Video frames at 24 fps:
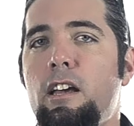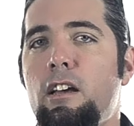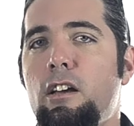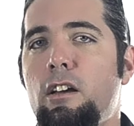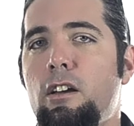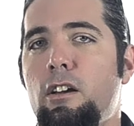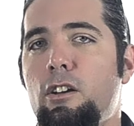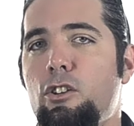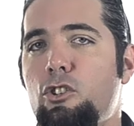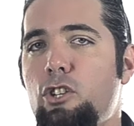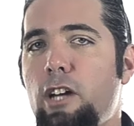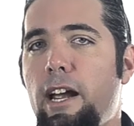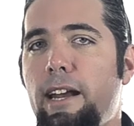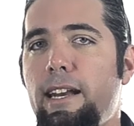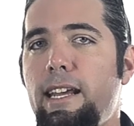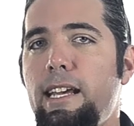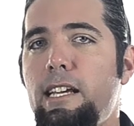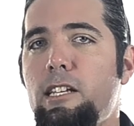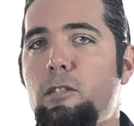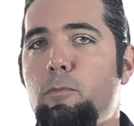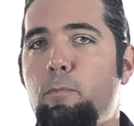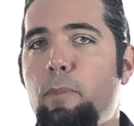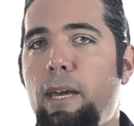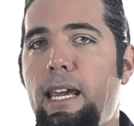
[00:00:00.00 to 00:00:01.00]

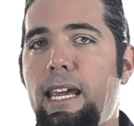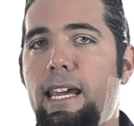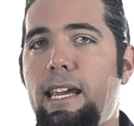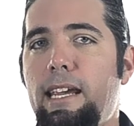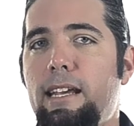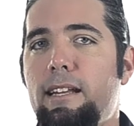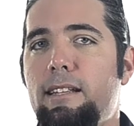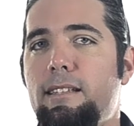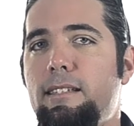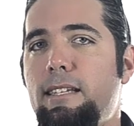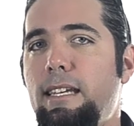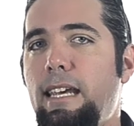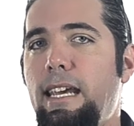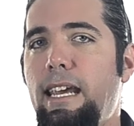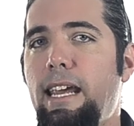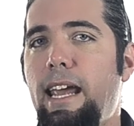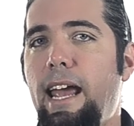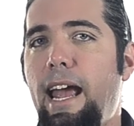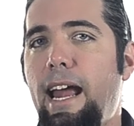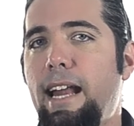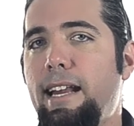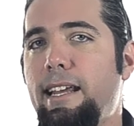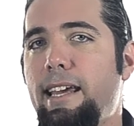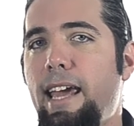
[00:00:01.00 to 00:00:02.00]
Chinese P, T,
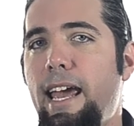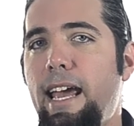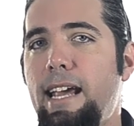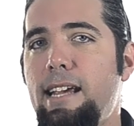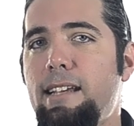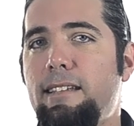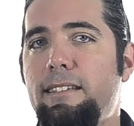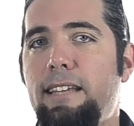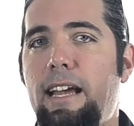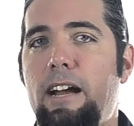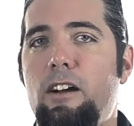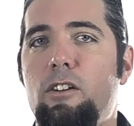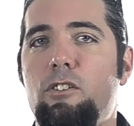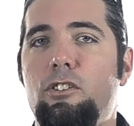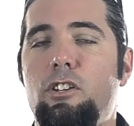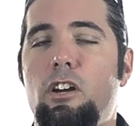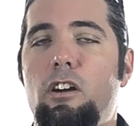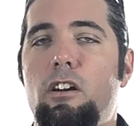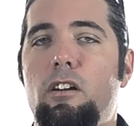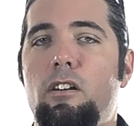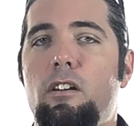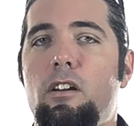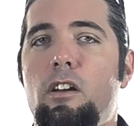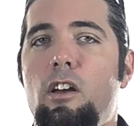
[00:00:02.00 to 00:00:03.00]
and K sounds
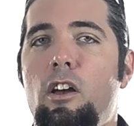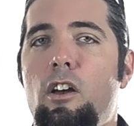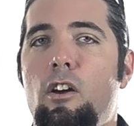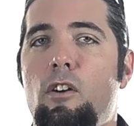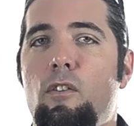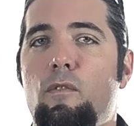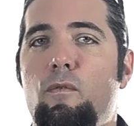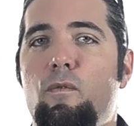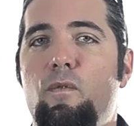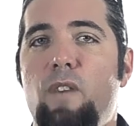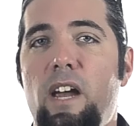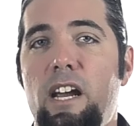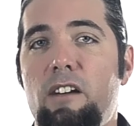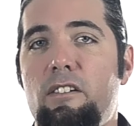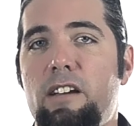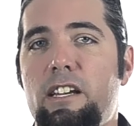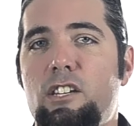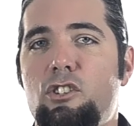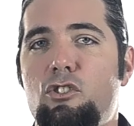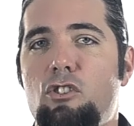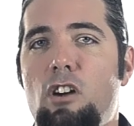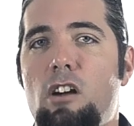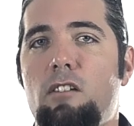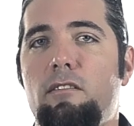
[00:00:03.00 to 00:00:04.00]
are very
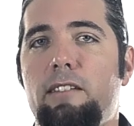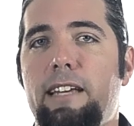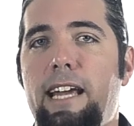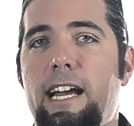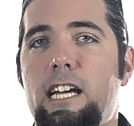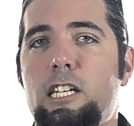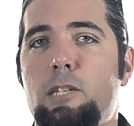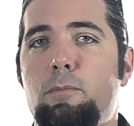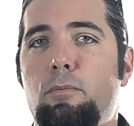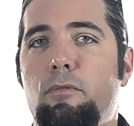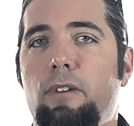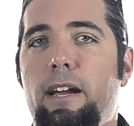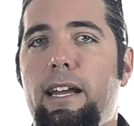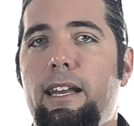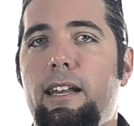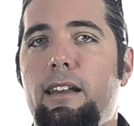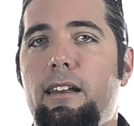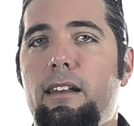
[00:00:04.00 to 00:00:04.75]
strongly aspirated.